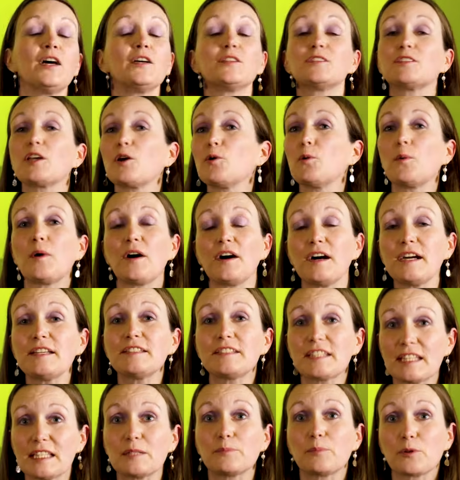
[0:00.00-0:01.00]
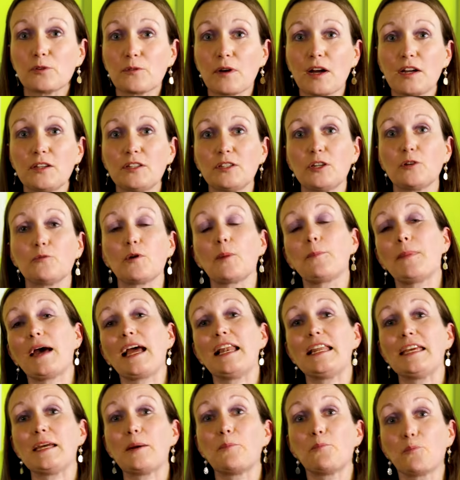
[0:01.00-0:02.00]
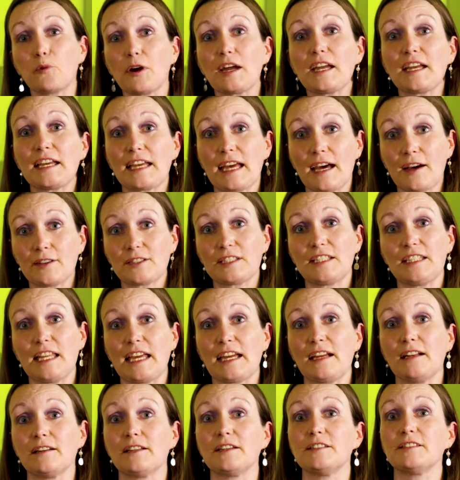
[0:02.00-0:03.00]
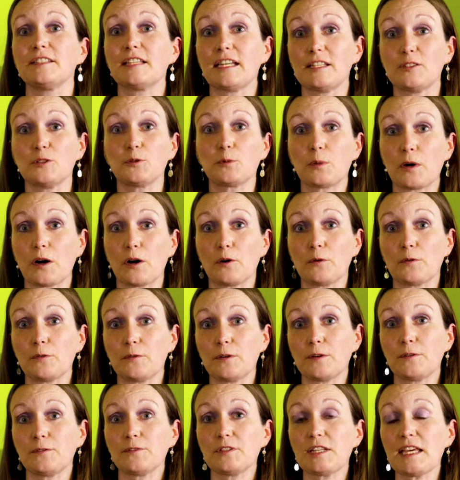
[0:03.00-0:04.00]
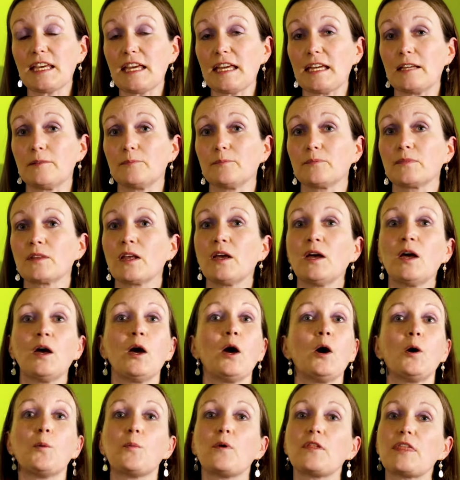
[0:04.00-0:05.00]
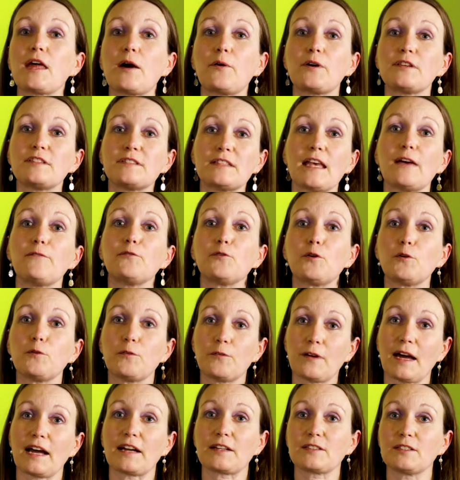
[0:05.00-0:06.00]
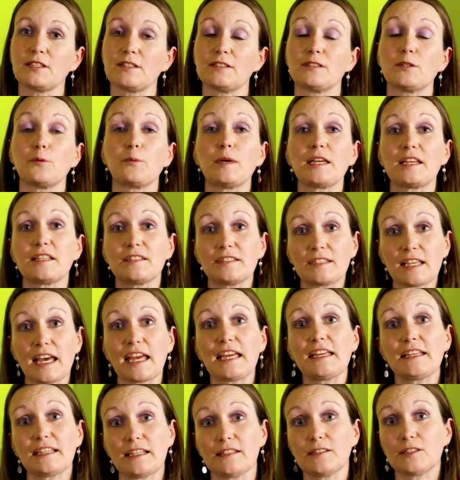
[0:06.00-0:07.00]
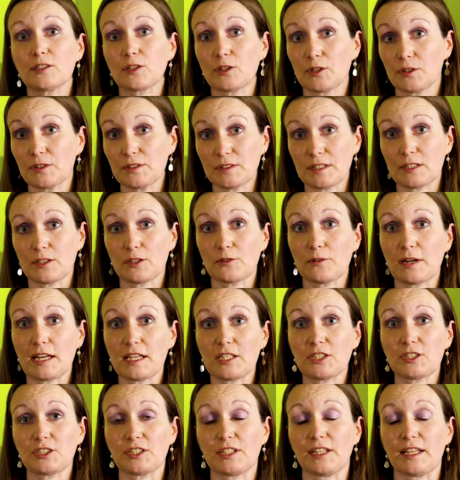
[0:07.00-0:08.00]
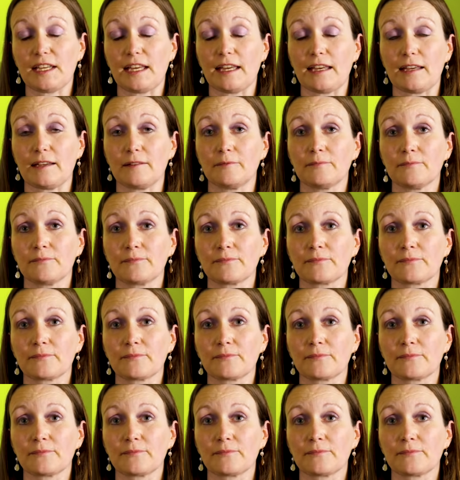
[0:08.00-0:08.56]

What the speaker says: So why did Boronia Rebellion break out in England in 1215? Well, there were several factors that we can take into consideration here.